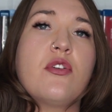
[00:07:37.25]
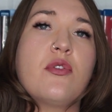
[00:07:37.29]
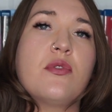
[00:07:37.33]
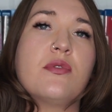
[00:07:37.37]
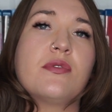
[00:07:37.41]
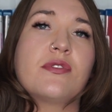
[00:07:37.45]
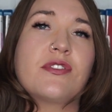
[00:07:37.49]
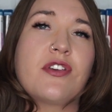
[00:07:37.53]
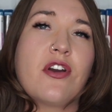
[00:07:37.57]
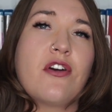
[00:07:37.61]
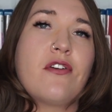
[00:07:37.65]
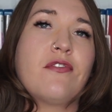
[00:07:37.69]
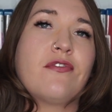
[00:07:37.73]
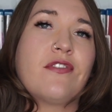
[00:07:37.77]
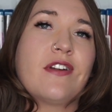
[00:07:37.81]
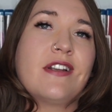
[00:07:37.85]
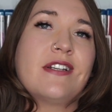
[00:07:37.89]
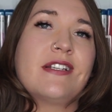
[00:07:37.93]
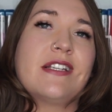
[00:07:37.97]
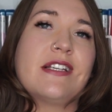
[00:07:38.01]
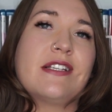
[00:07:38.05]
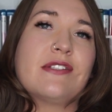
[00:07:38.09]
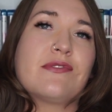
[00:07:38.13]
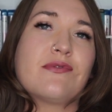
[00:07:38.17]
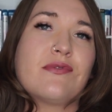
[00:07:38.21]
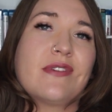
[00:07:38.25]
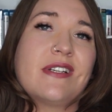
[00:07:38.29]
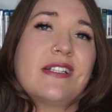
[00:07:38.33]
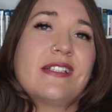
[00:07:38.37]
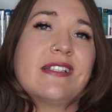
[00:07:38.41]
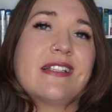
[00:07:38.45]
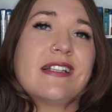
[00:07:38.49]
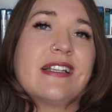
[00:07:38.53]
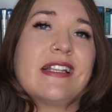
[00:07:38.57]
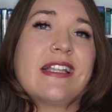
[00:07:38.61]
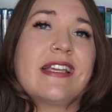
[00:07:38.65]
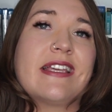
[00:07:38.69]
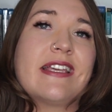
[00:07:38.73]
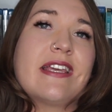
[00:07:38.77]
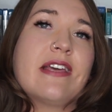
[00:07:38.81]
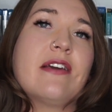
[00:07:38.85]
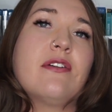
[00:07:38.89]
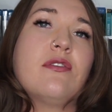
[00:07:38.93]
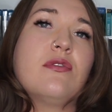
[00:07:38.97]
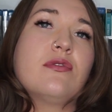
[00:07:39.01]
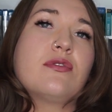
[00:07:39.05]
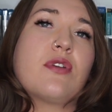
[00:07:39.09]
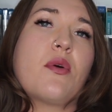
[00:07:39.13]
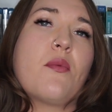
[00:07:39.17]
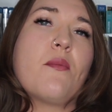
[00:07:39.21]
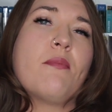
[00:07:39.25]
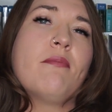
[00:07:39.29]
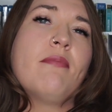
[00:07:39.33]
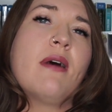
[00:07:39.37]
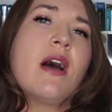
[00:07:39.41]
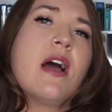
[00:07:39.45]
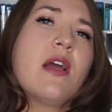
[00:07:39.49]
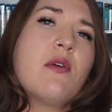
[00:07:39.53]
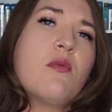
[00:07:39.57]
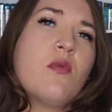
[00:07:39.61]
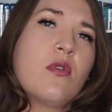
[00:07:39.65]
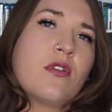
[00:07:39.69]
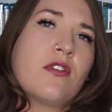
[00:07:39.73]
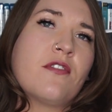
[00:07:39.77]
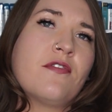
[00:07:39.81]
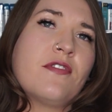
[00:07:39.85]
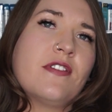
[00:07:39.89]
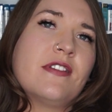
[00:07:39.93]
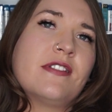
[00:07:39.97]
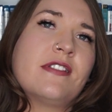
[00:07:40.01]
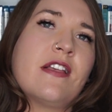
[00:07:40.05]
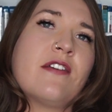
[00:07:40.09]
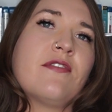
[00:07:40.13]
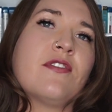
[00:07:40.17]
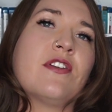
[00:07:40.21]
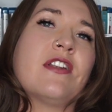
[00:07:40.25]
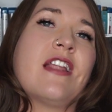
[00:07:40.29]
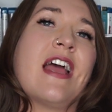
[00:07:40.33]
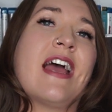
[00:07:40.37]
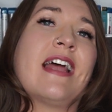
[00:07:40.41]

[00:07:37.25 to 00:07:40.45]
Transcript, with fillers: whose girlfriend is recently killed by one of the Seven,